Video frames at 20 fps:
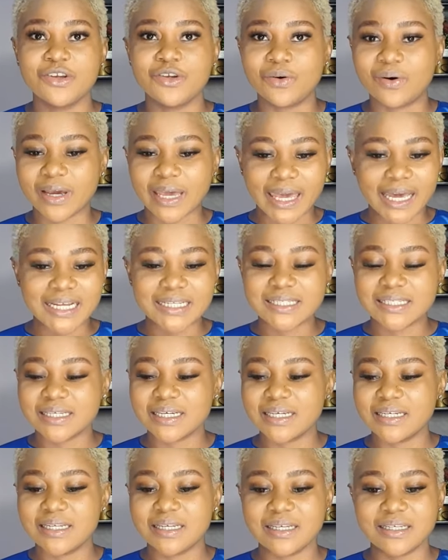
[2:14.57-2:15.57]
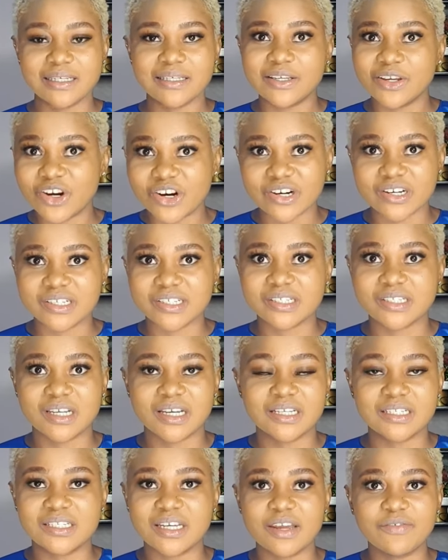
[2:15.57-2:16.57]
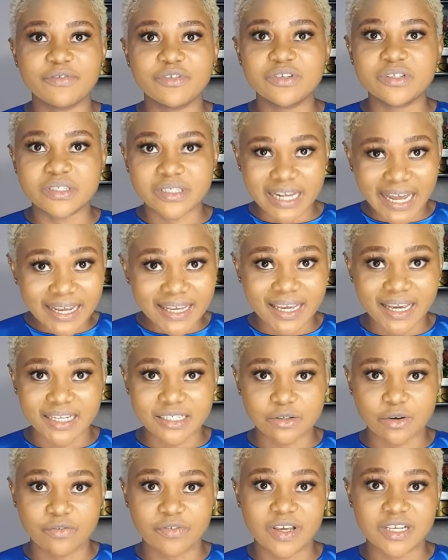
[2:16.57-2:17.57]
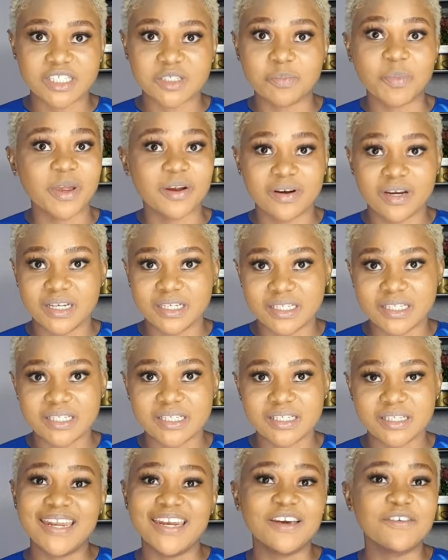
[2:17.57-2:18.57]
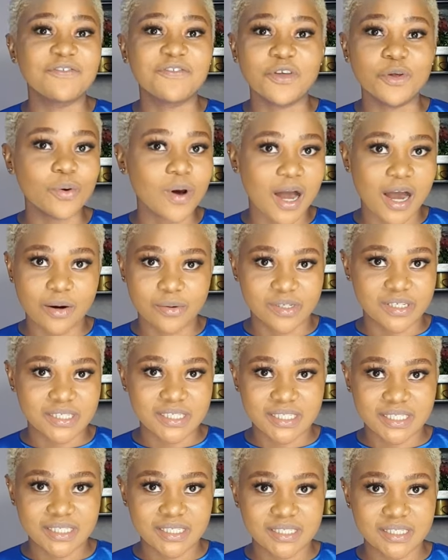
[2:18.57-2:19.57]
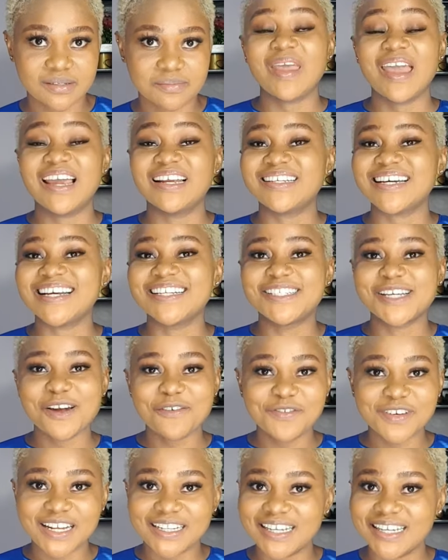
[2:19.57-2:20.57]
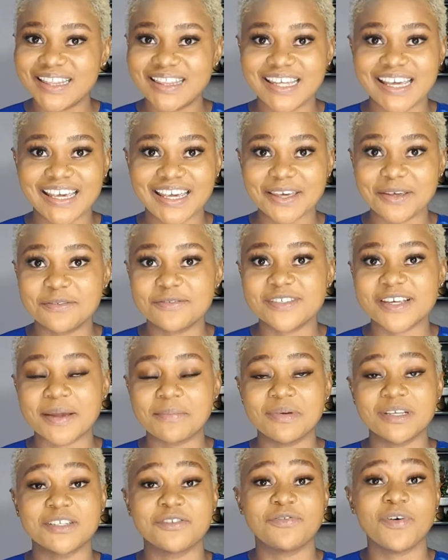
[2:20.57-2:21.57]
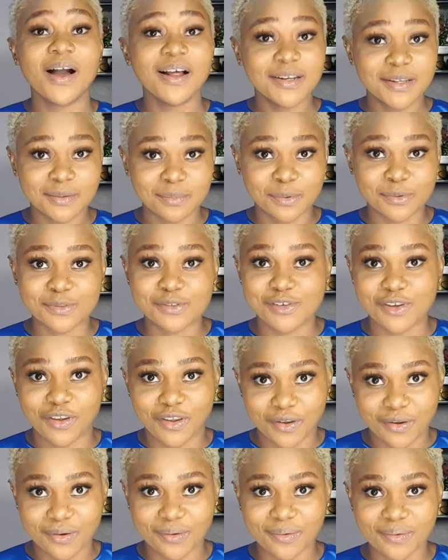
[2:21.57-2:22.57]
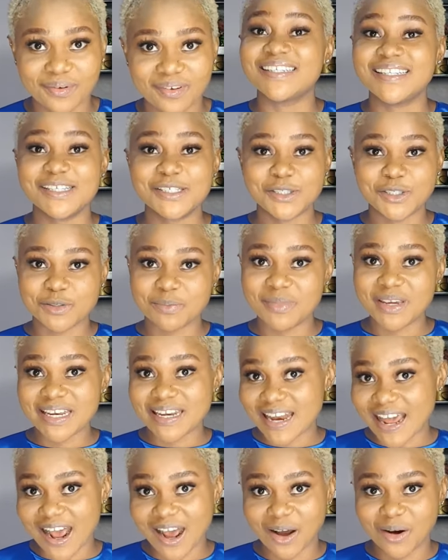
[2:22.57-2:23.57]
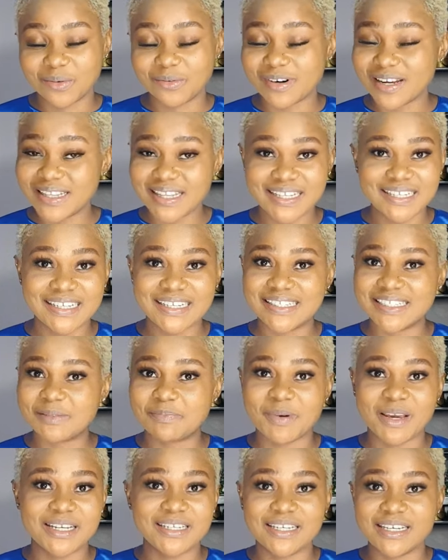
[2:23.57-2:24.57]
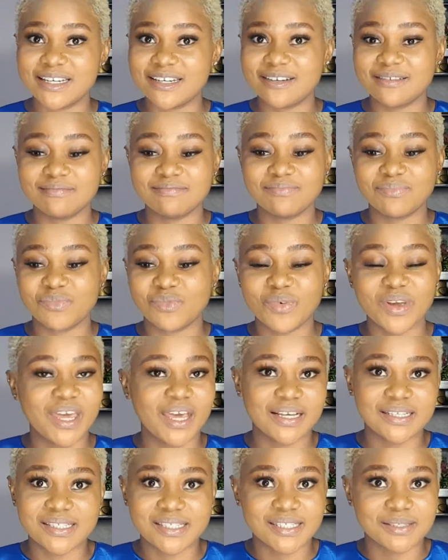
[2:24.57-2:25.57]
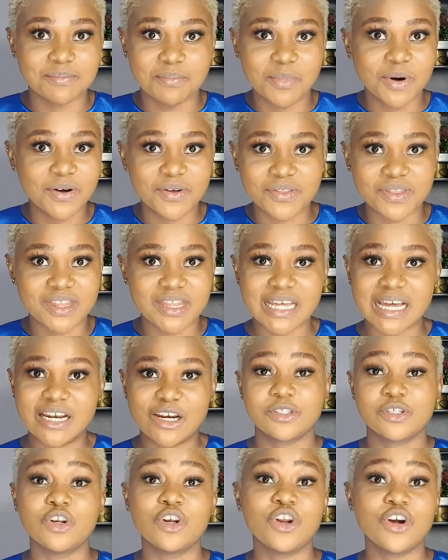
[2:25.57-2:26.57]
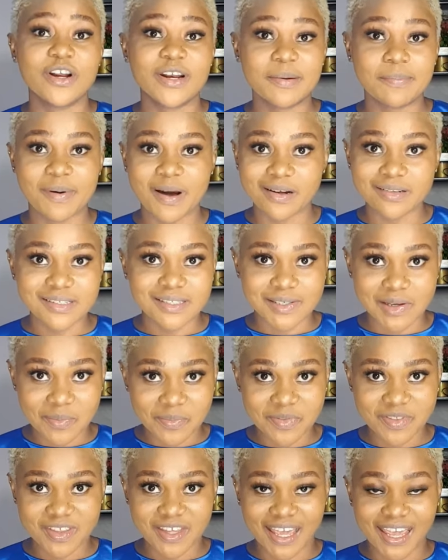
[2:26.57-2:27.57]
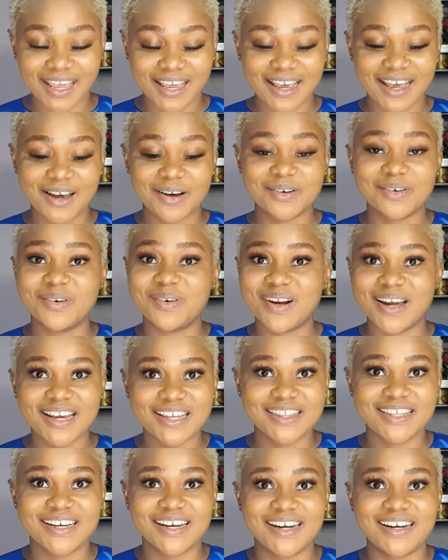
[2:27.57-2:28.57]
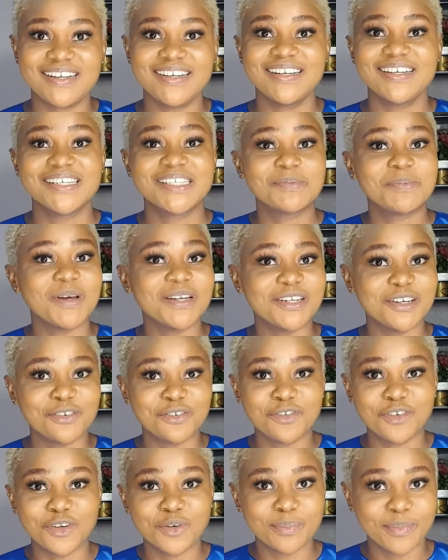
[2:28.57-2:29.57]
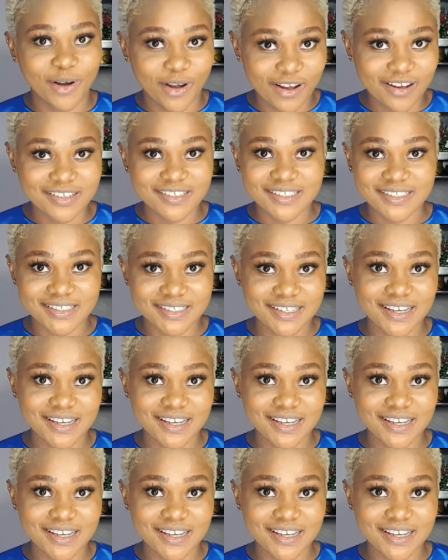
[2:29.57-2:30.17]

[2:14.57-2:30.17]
you're getting years and even decade of experience in a few hours. And I definitely think if time is valuable to you, it is to me now, rather than spending weeks, months to learn about something, I'll rather spend a few bucks